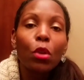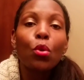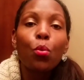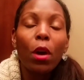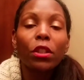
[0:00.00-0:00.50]

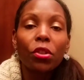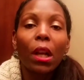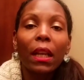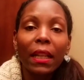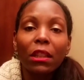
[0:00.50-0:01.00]
you want
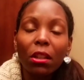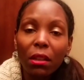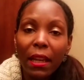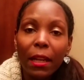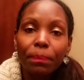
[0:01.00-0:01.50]
to click the
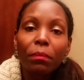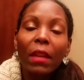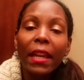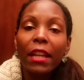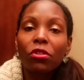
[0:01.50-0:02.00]
link
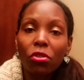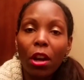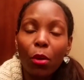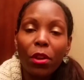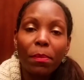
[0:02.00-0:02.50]
and get
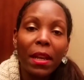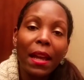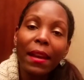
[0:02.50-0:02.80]
started with me.